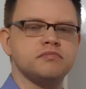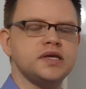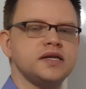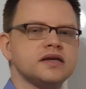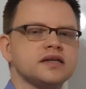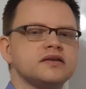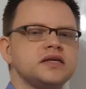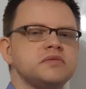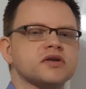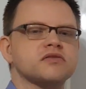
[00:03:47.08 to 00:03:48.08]
be that the
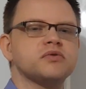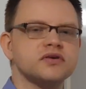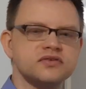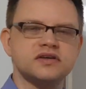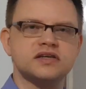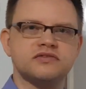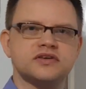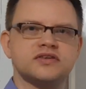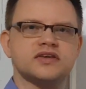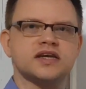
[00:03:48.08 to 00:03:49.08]
team has positive
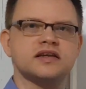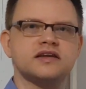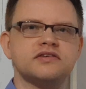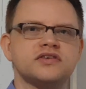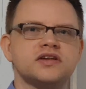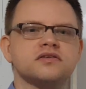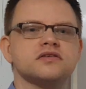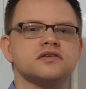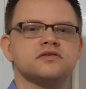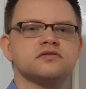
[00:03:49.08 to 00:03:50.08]
incentives in
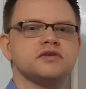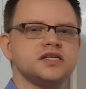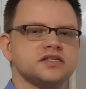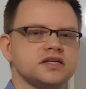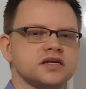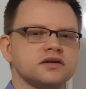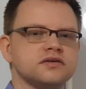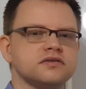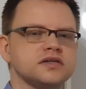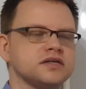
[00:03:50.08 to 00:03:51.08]
order to reach their
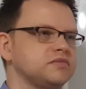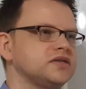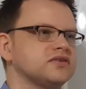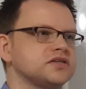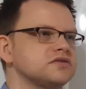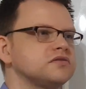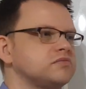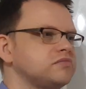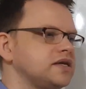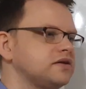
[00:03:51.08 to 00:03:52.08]
goal. That means they
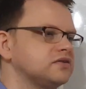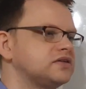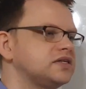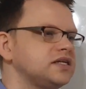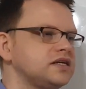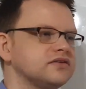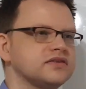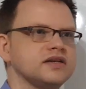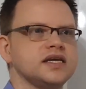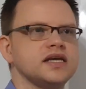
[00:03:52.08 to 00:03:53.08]
shouldn't be
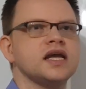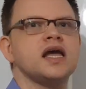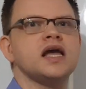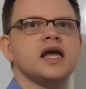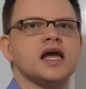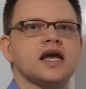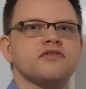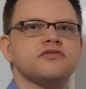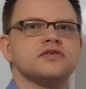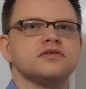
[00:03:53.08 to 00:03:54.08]
continuously
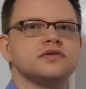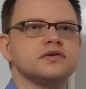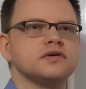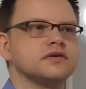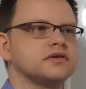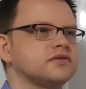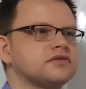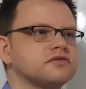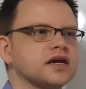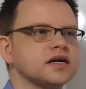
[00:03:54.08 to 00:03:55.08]
have to
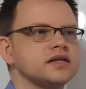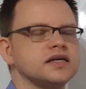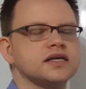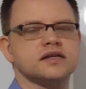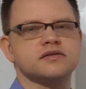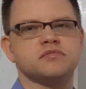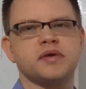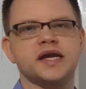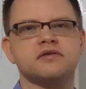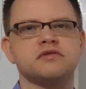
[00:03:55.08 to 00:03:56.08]
struggle against
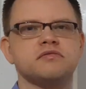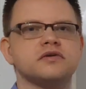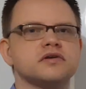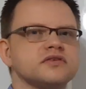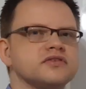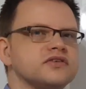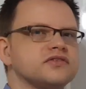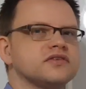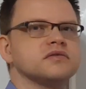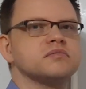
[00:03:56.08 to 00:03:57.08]
bad reward
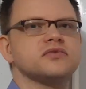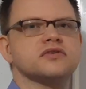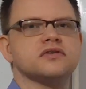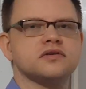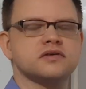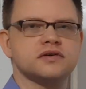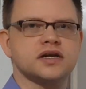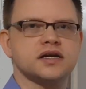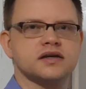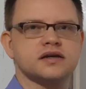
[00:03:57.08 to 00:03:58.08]
systems
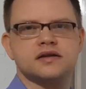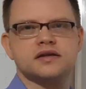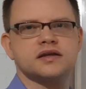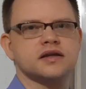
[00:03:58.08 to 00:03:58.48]
or